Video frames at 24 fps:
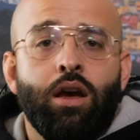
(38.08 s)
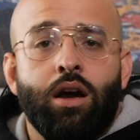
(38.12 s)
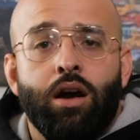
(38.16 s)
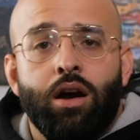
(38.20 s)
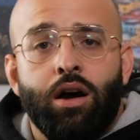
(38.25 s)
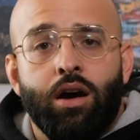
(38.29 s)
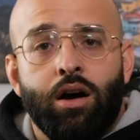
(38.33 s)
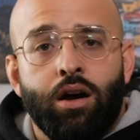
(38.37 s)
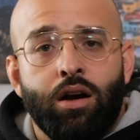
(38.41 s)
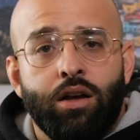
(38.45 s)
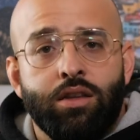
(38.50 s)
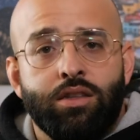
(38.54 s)

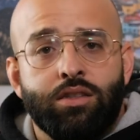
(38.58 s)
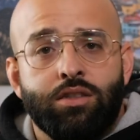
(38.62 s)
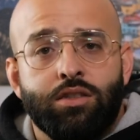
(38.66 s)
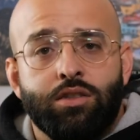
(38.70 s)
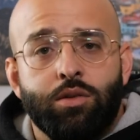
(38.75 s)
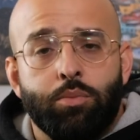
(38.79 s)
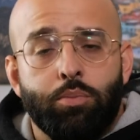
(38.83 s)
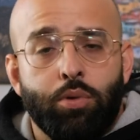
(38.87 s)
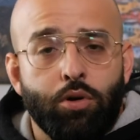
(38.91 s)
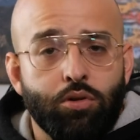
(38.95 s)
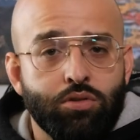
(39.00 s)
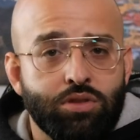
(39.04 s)
It's
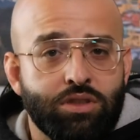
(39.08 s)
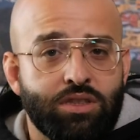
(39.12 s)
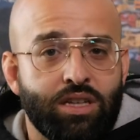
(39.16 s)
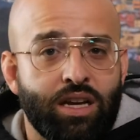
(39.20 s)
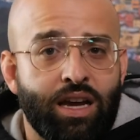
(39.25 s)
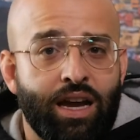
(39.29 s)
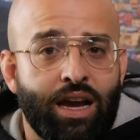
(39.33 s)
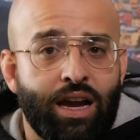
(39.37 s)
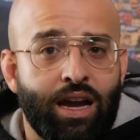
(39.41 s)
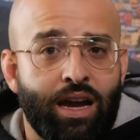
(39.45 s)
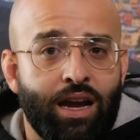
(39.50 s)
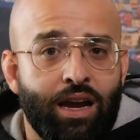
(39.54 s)
supposed to
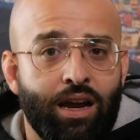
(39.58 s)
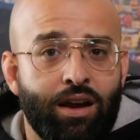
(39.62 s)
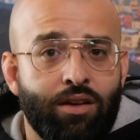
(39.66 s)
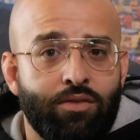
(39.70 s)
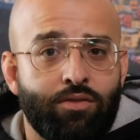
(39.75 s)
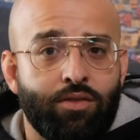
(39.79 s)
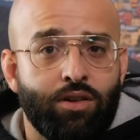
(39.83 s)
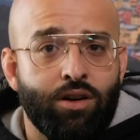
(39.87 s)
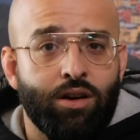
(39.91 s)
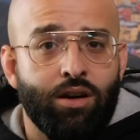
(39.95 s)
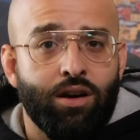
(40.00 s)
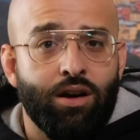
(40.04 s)

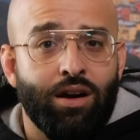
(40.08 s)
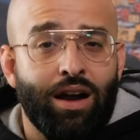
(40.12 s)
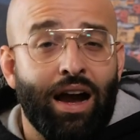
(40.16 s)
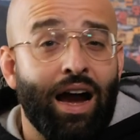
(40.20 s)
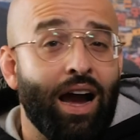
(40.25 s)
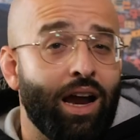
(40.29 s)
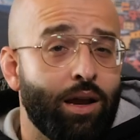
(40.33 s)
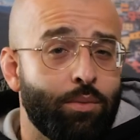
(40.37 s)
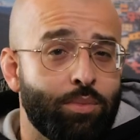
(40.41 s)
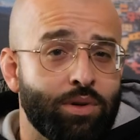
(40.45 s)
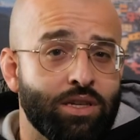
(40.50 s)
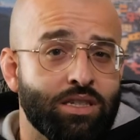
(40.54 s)
have
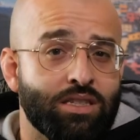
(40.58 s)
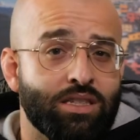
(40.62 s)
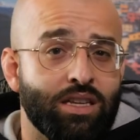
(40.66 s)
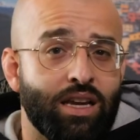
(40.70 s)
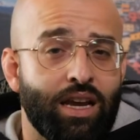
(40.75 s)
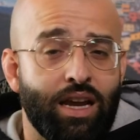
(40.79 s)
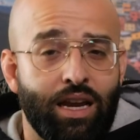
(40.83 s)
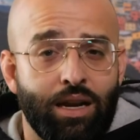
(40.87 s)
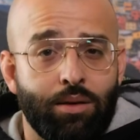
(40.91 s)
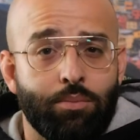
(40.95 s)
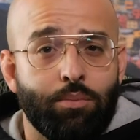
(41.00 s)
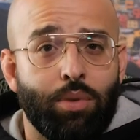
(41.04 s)
IBIS,
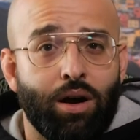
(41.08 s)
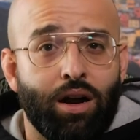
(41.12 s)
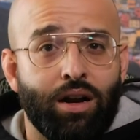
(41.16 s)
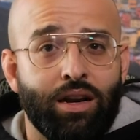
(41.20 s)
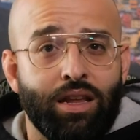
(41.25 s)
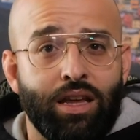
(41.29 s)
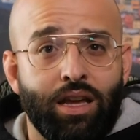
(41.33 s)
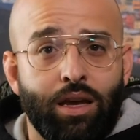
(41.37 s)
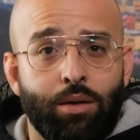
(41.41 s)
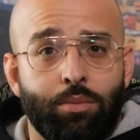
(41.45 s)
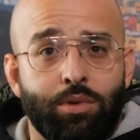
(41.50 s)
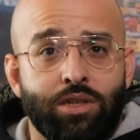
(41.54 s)

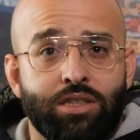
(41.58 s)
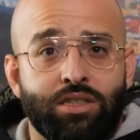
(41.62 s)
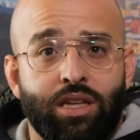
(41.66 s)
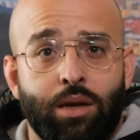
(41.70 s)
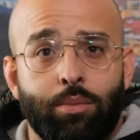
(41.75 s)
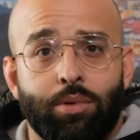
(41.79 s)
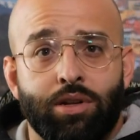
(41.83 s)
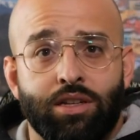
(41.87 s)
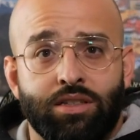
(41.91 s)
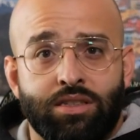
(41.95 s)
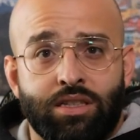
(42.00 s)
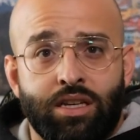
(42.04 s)
in-body image
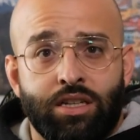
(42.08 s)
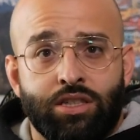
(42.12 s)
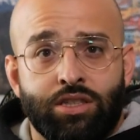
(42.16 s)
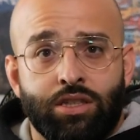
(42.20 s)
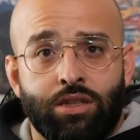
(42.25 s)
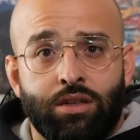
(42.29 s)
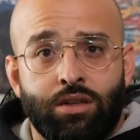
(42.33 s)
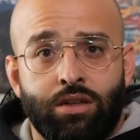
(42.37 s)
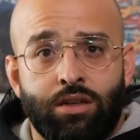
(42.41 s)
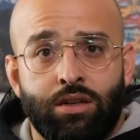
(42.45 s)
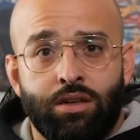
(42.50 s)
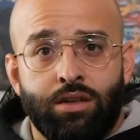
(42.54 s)

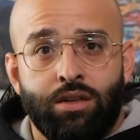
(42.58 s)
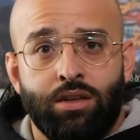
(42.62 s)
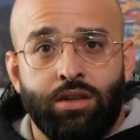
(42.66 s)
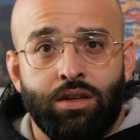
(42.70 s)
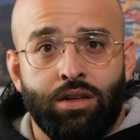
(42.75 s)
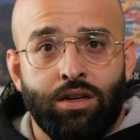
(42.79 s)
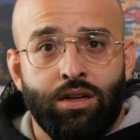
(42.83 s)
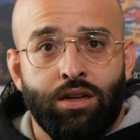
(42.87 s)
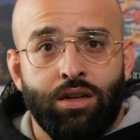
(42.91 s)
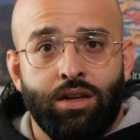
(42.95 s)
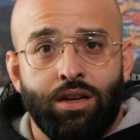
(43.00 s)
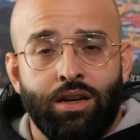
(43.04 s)
stabilization.
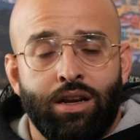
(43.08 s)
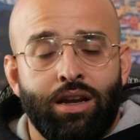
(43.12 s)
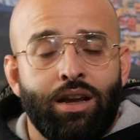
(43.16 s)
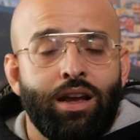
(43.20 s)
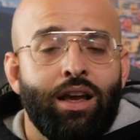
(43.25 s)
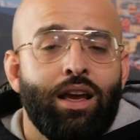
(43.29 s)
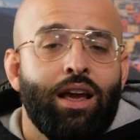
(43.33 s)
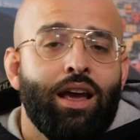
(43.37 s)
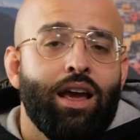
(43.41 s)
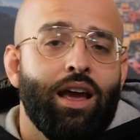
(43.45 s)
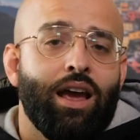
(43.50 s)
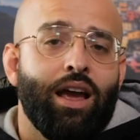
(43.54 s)

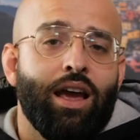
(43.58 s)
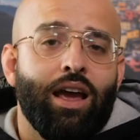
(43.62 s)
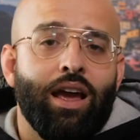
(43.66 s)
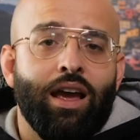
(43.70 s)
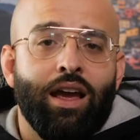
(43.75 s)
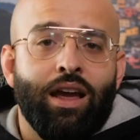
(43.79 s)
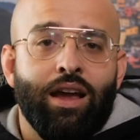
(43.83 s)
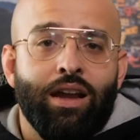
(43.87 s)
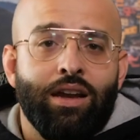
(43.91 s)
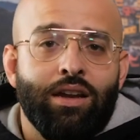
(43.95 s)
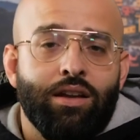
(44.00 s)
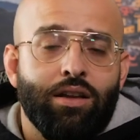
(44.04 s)

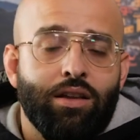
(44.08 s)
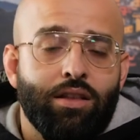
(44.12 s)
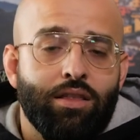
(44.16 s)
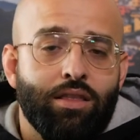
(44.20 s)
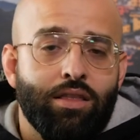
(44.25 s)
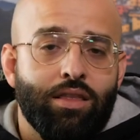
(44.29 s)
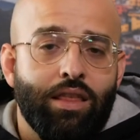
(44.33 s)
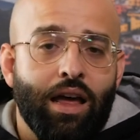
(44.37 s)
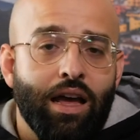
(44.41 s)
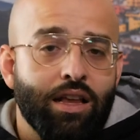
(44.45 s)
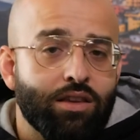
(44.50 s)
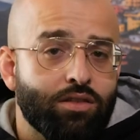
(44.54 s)
And
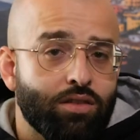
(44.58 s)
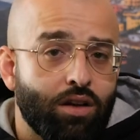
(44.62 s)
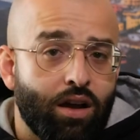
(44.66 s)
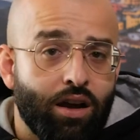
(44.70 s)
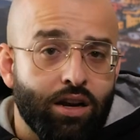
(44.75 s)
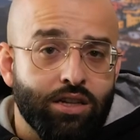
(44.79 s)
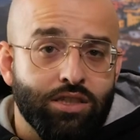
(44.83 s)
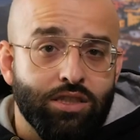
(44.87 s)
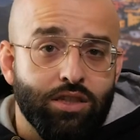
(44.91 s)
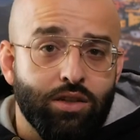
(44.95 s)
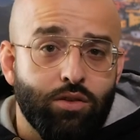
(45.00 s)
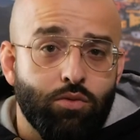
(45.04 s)
that's
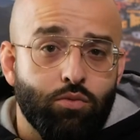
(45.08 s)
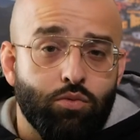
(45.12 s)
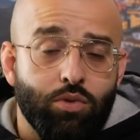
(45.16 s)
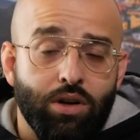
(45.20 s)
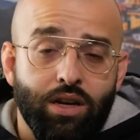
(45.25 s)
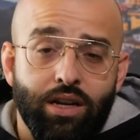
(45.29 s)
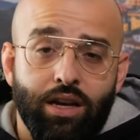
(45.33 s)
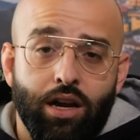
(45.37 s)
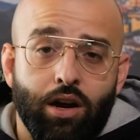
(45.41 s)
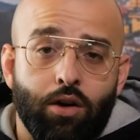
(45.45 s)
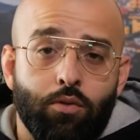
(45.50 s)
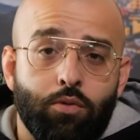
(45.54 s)
actually
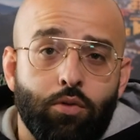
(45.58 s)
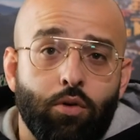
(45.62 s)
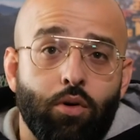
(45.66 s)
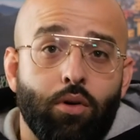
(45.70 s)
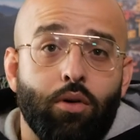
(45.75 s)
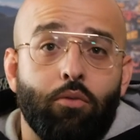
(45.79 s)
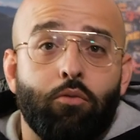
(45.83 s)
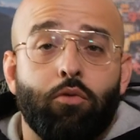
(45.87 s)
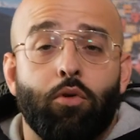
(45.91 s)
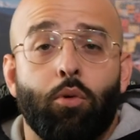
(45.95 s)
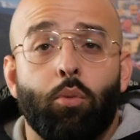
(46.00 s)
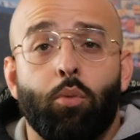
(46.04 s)
really
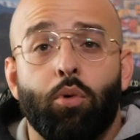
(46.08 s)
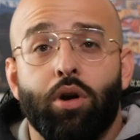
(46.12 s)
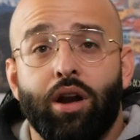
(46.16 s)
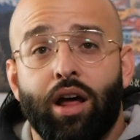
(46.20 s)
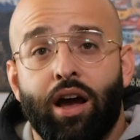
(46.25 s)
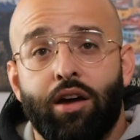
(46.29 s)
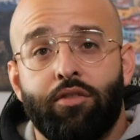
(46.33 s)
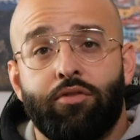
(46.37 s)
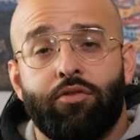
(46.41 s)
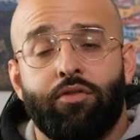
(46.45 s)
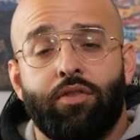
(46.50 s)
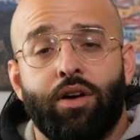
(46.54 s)
helpful from what
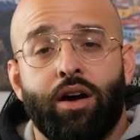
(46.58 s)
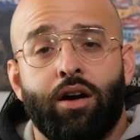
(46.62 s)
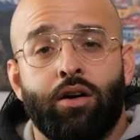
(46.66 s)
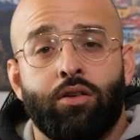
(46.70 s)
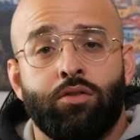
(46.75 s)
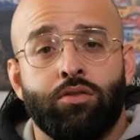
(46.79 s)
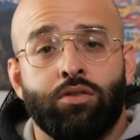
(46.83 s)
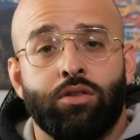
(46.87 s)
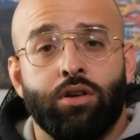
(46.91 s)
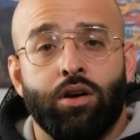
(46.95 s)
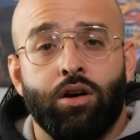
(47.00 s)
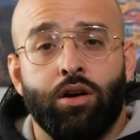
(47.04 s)
I've
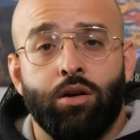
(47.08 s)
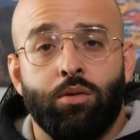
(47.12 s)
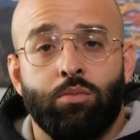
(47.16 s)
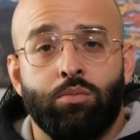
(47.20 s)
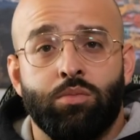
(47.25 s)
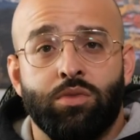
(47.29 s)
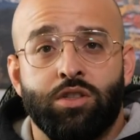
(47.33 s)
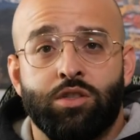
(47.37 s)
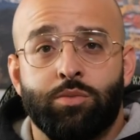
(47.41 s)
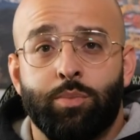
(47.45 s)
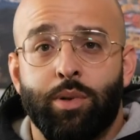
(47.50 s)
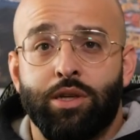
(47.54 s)
found,
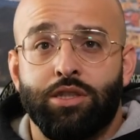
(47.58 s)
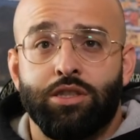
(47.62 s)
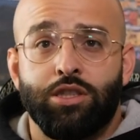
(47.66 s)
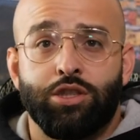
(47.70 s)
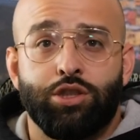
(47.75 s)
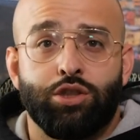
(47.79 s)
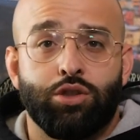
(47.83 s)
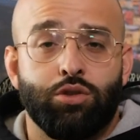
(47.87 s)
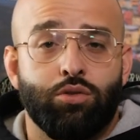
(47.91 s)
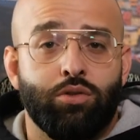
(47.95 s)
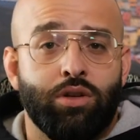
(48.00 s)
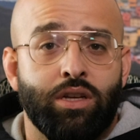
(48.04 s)
especially
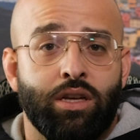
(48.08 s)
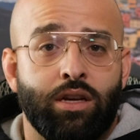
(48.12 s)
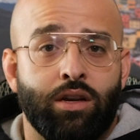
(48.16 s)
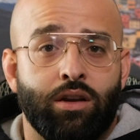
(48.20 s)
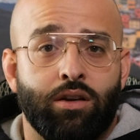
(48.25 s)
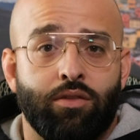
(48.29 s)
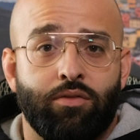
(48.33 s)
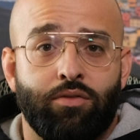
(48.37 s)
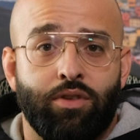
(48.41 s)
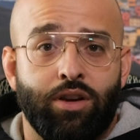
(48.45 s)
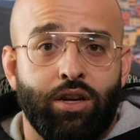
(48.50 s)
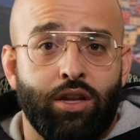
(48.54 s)

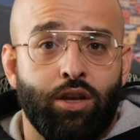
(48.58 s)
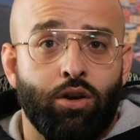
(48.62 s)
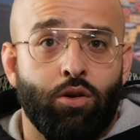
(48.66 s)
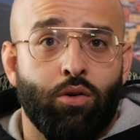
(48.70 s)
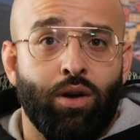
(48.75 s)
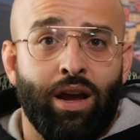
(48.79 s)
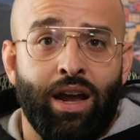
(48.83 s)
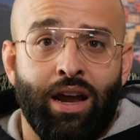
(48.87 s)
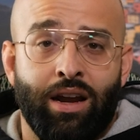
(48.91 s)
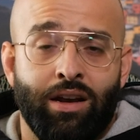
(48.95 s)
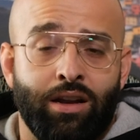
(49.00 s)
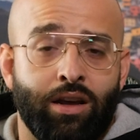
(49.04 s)
shooting video
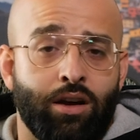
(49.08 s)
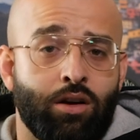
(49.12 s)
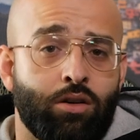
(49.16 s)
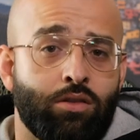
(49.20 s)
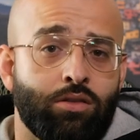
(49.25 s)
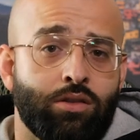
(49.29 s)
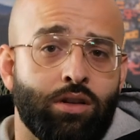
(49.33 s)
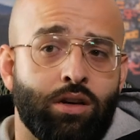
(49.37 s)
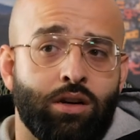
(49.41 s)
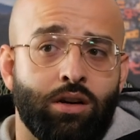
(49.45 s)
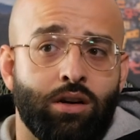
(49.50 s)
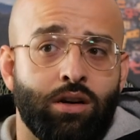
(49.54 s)

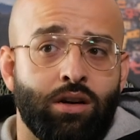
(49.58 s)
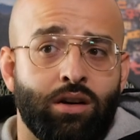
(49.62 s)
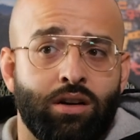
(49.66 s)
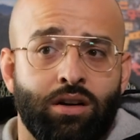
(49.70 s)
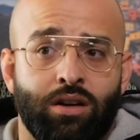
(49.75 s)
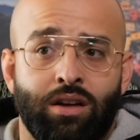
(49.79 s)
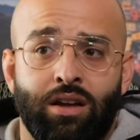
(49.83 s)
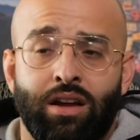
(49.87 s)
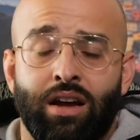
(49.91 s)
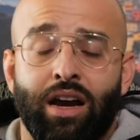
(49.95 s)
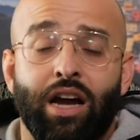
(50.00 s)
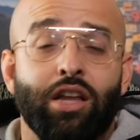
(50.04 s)
handheld.
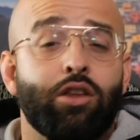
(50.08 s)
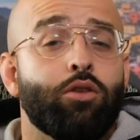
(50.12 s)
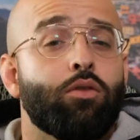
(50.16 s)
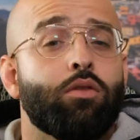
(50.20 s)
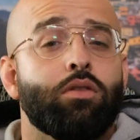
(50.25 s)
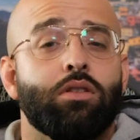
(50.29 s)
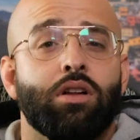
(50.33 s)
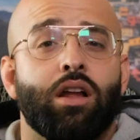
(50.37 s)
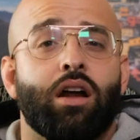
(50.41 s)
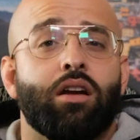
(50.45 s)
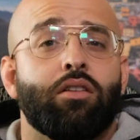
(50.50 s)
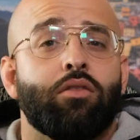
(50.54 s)
I do
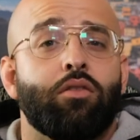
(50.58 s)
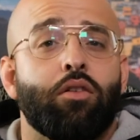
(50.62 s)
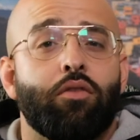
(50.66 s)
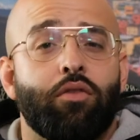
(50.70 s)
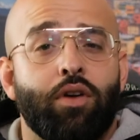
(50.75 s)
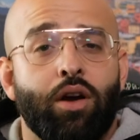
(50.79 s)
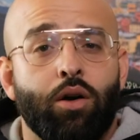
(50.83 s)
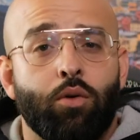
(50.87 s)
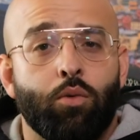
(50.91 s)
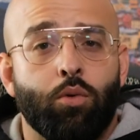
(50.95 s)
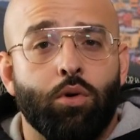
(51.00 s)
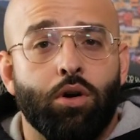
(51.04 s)
a lot of
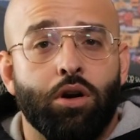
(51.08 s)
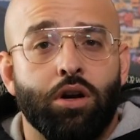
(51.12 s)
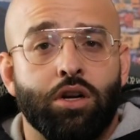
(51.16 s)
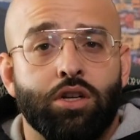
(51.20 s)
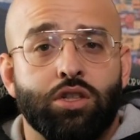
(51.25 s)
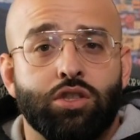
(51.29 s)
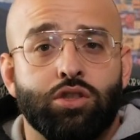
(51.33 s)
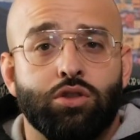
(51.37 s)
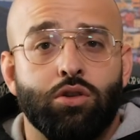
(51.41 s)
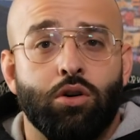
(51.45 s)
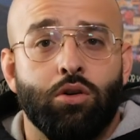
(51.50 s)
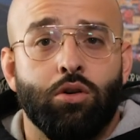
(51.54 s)
event work,
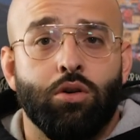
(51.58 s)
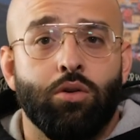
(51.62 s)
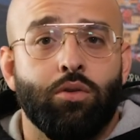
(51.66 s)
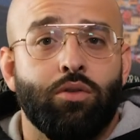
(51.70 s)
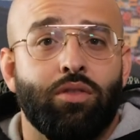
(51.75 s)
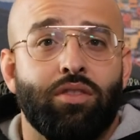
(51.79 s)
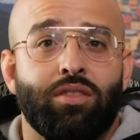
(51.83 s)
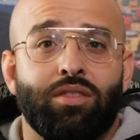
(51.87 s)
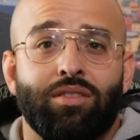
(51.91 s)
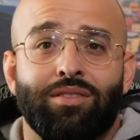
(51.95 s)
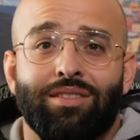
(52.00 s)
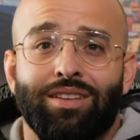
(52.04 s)

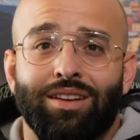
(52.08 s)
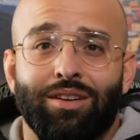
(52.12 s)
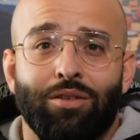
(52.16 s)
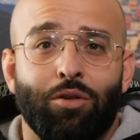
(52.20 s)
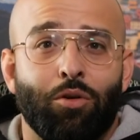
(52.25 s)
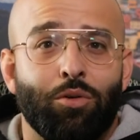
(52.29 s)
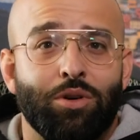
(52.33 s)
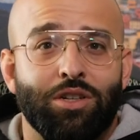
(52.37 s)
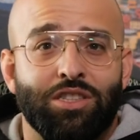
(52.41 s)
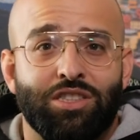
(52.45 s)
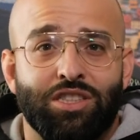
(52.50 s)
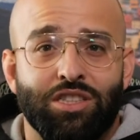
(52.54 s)
so to
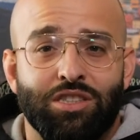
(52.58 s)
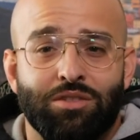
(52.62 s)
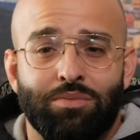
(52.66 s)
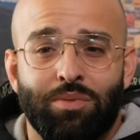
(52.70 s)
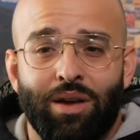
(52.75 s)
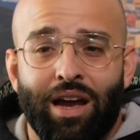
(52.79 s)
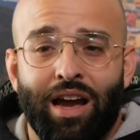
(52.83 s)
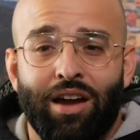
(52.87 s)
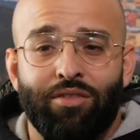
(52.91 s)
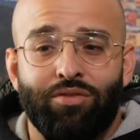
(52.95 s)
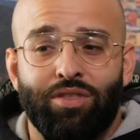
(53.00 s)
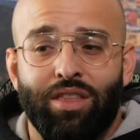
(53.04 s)
always just
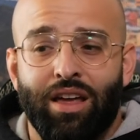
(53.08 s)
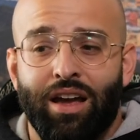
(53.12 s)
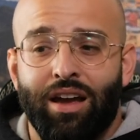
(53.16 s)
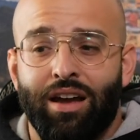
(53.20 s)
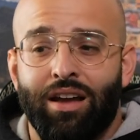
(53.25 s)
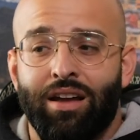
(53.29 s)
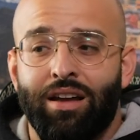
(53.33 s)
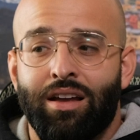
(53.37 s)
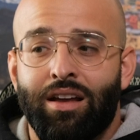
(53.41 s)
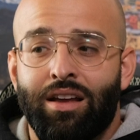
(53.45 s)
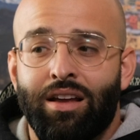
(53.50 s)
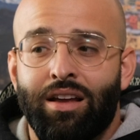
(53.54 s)
have that